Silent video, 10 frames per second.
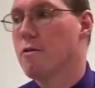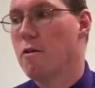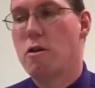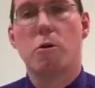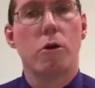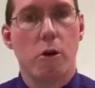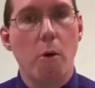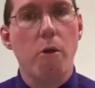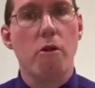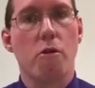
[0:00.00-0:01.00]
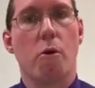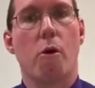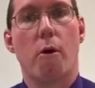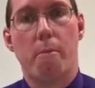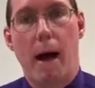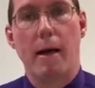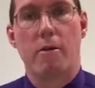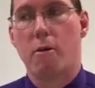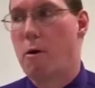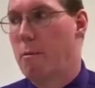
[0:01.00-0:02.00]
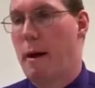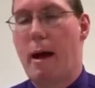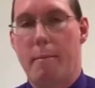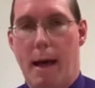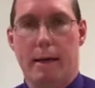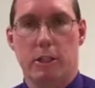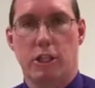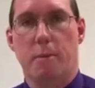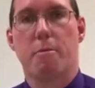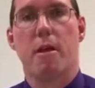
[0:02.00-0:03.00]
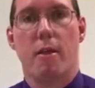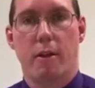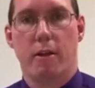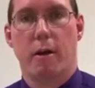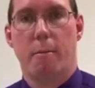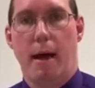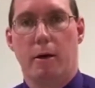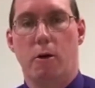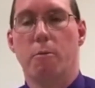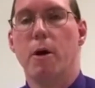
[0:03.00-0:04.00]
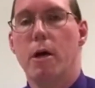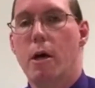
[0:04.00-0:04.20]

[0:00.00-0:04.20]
So that you could go to the store, buy a soda, buy a bag of chips, and then come back home.